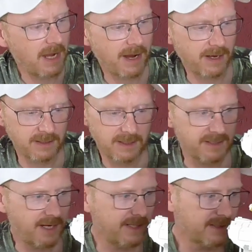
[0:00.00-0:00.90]
And
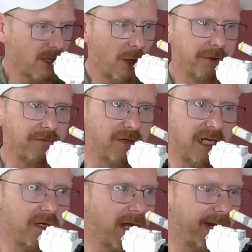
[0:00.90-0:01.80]
it has a lot of
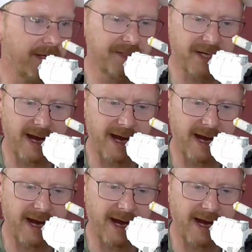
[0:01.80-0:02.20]
details